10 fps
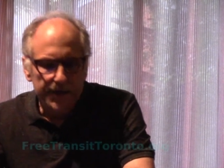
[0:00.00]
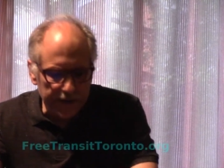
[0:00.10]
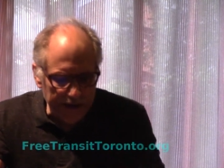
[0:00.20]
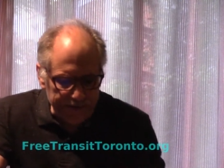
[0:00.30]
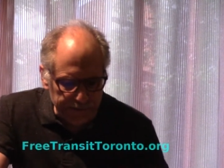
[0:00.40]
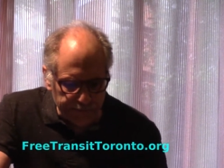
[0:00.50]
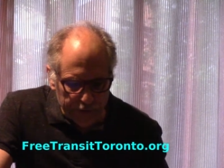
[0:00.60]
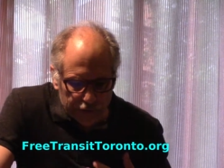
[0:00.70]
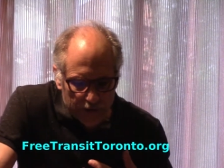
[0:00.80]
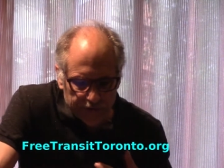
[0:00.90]
Tonight, the
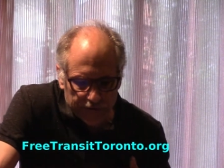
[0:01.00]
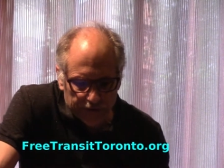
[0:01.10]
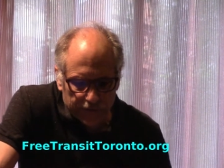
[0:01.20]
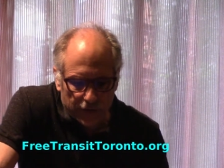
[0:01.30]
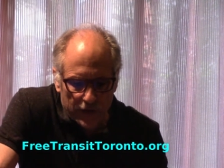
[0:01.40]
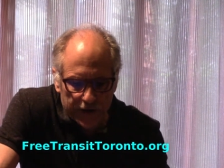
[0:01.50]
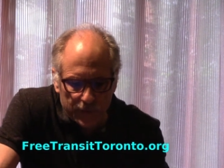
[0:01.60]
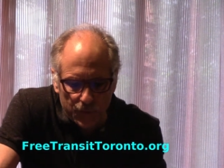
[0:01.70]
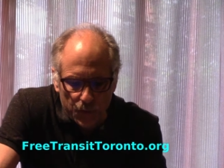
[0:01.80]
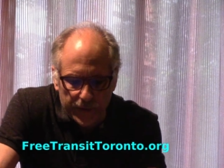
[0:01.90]
Free Transit
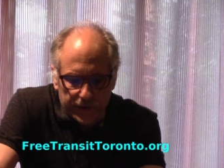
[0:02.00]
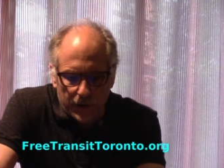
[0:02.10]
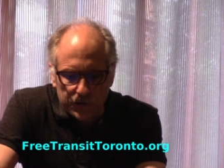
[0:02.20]
Toronto movement,